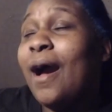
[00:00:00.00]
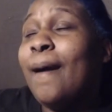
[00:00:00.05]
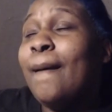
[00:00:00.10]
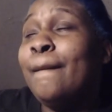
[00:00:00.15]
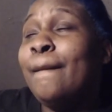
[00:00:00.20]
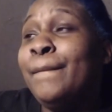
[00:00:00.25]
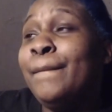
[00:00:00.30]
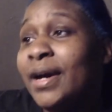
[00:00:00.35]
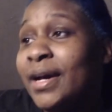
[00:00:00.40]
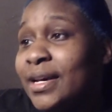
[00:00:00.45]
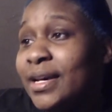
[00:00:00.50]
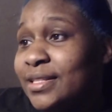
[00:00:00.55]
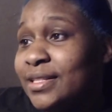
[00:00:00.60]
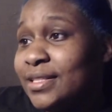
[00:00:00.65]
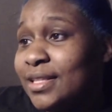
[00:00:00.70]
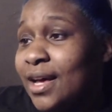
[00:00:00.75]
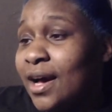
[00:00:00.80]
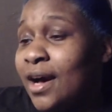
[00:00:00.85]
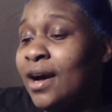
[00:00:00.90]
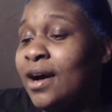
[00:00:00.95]
But,
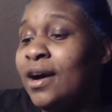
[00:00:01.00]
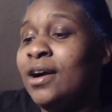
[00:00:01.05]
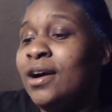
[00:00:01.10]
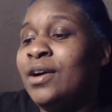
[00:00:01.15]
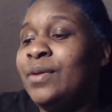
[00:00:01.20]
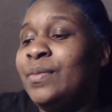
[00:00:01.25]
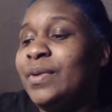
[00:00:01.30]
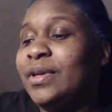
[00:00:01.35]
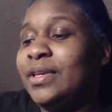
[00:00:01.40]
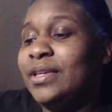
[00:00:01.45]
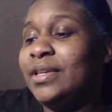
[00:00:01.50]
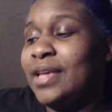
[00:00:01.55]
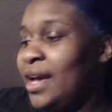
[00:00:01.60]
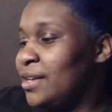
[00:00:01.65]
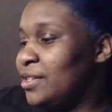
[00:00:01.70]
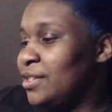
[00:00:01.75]
yeah.